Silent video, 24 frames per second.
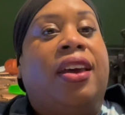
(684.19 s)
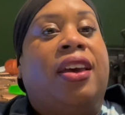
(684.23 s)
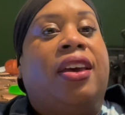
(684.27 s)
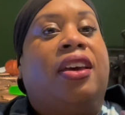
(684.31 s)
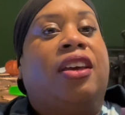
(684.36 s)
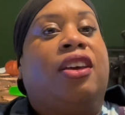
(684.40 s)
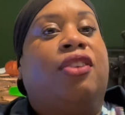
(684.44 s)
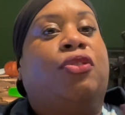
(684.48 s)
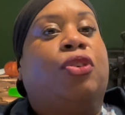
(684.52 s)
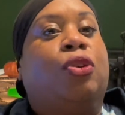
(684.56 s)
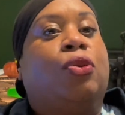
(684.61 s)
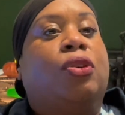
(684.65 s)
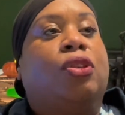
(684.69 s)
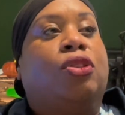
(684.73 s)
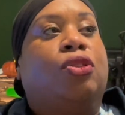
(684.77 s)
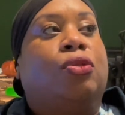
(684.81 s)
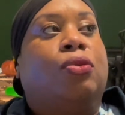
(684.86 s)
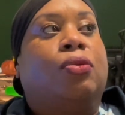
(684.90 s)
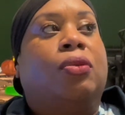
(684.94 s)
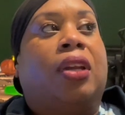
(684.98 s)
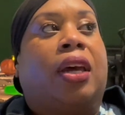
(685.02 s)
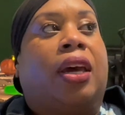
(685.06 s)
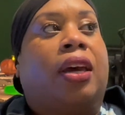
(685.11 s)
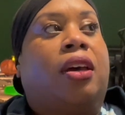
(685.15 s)
If you can
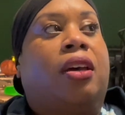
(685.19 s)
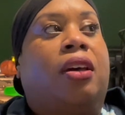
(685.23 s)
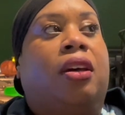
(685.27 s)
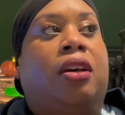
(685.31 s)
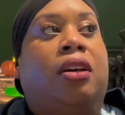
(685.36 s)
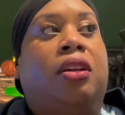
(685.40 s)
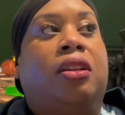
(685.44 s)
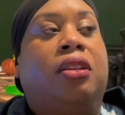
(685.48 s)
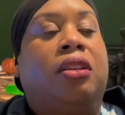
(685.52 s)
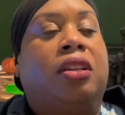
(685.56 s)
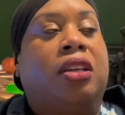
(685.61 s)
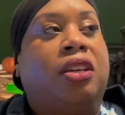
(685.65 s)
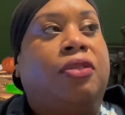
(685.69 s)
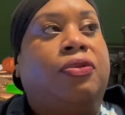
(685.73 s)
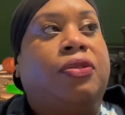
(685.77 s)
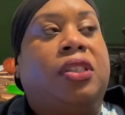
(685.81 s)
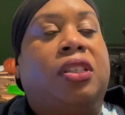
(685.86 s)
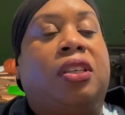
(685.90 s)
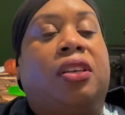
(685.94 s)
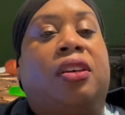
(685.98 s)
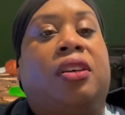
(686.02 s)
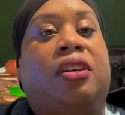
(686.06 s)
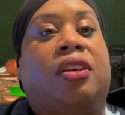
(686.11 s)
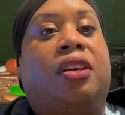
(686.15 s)
do like Lyft,
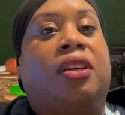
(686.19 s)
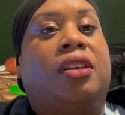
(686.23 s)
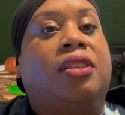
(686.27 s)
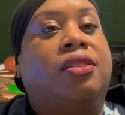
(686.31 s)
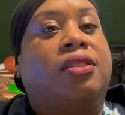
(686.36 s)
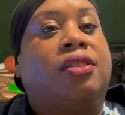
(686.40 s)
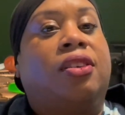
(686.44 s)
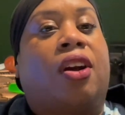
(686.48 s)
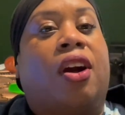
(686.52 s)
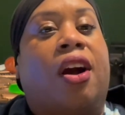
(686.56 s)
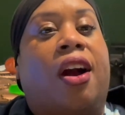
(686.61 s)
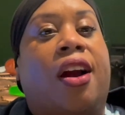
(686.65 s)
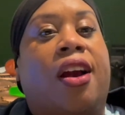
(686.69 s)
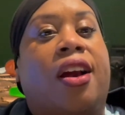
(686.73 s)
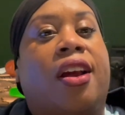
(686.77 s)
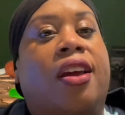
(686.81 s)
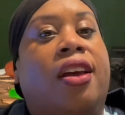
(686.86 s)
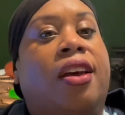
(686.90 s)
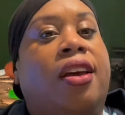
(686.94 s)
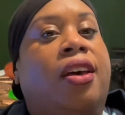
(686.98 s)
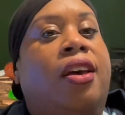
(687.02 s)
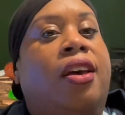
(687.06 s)
Instacart,